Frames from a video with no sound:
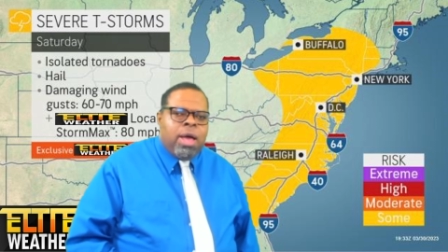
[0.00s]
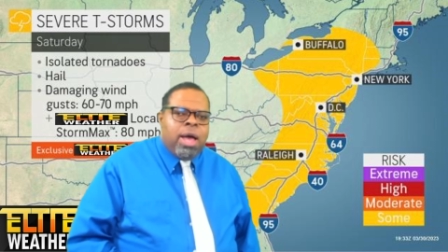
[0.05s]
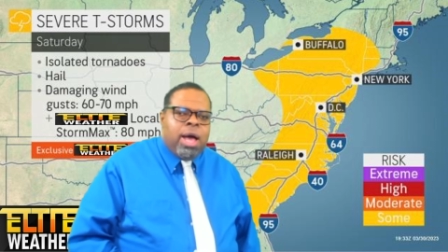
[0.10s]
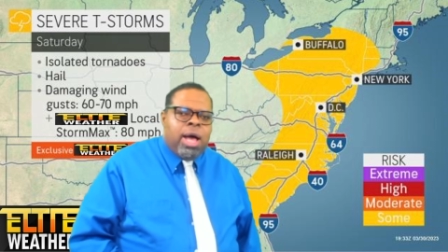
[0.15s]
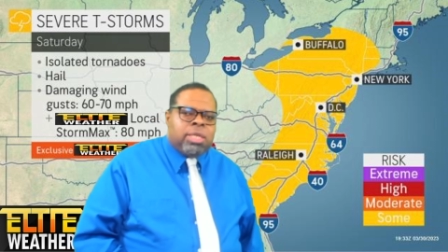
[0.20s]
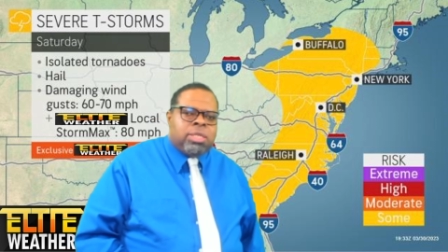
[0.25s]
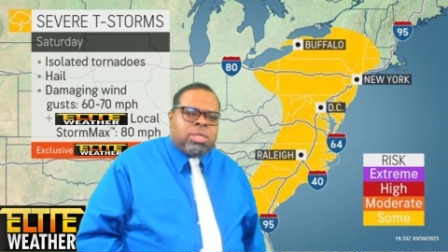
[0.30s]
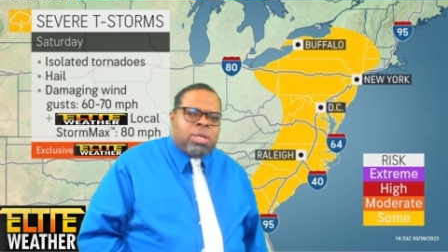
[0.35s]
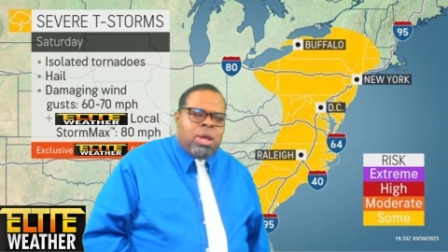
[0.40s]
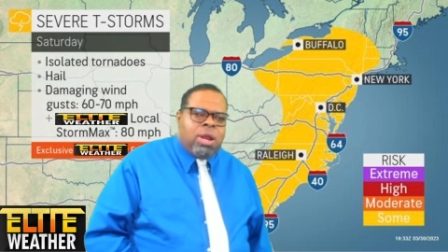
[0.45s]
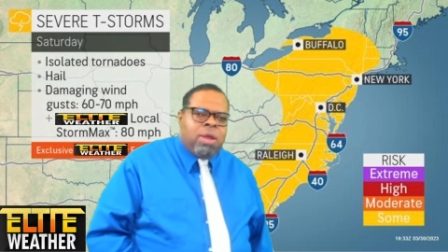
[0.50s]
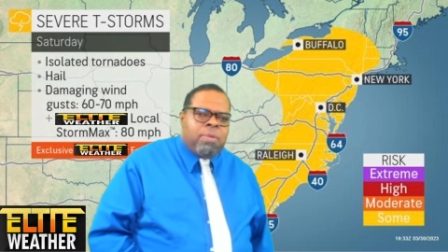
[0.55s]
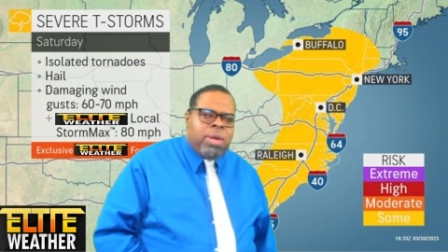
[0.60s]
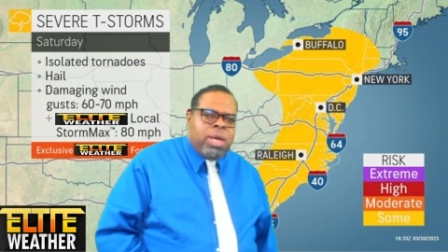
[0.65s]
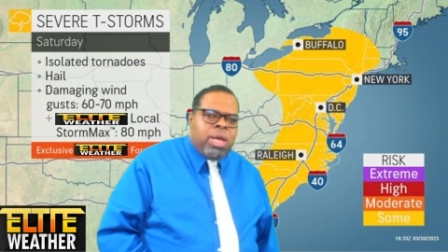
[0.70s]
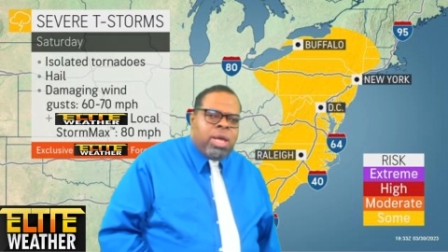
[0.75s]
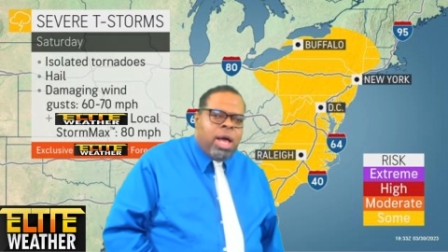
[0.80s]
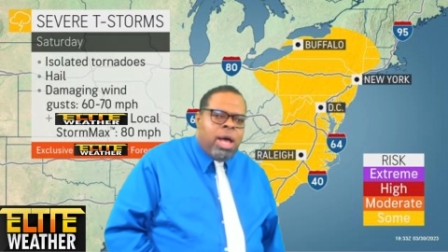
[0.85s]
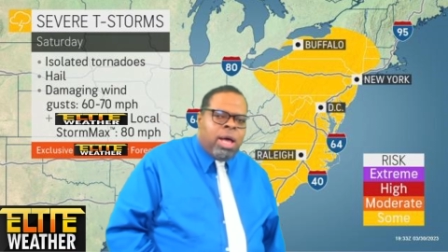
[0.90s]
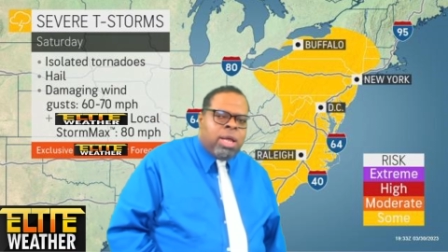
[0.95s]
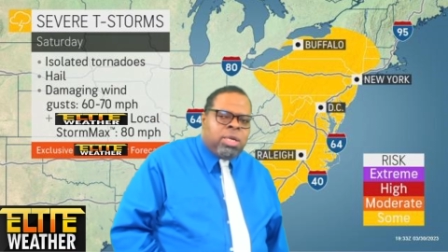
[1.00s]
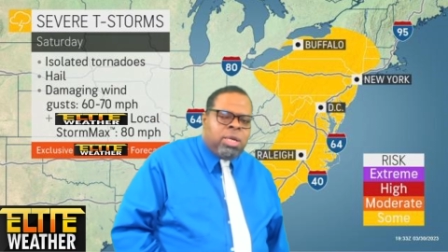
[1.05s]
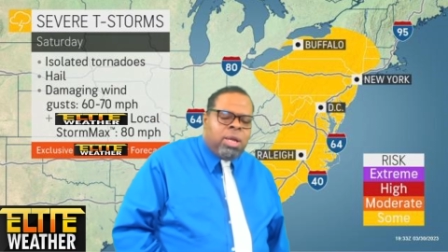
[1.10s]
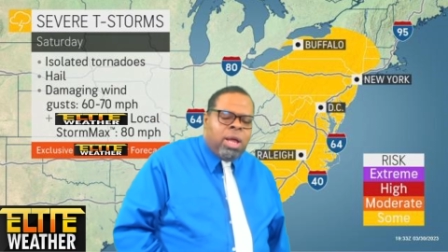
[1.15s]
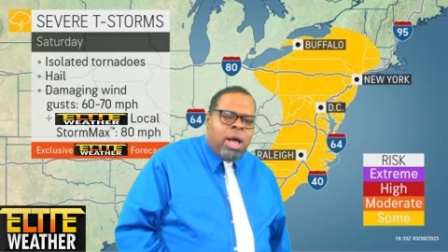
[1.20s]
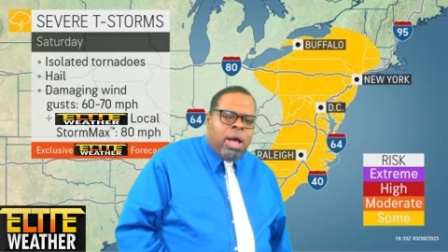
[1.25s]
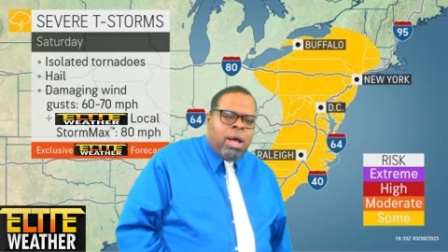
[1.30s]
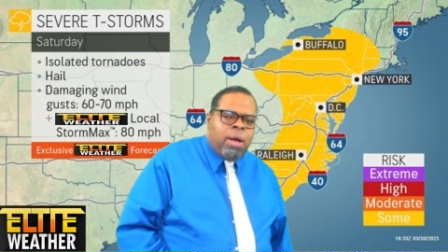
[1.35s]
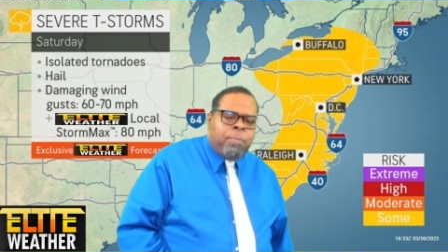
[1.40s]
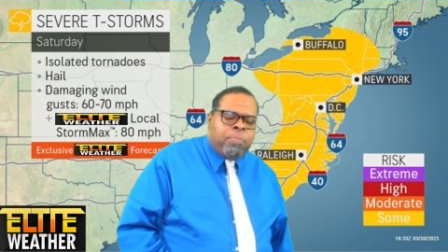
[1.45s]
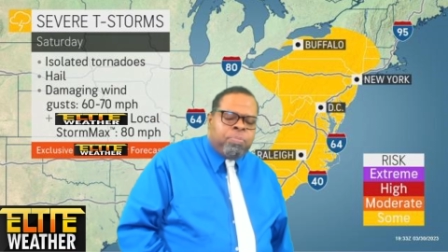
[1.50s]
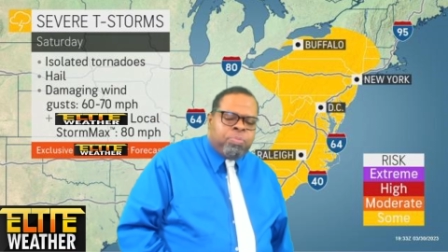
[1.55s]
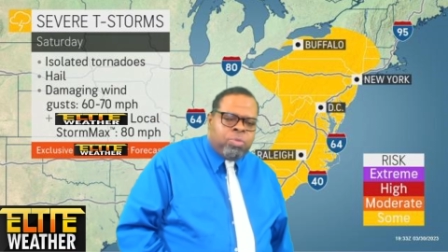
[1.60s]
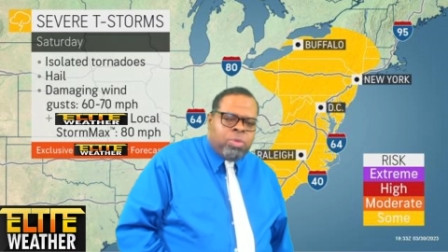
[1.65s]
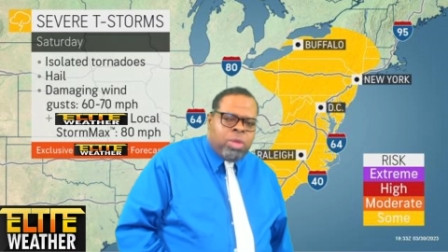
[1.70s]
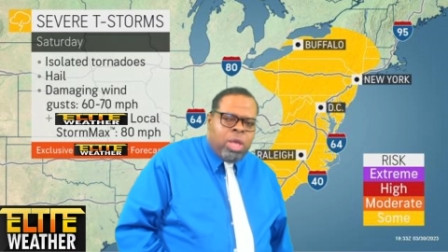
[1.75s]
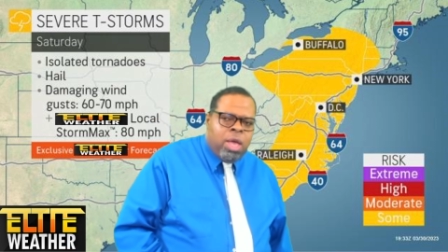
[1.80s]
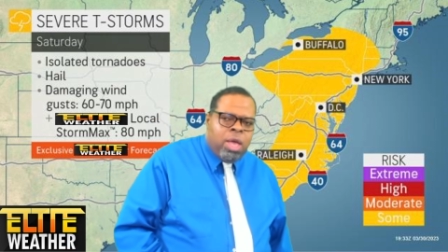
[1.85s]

it's going to be a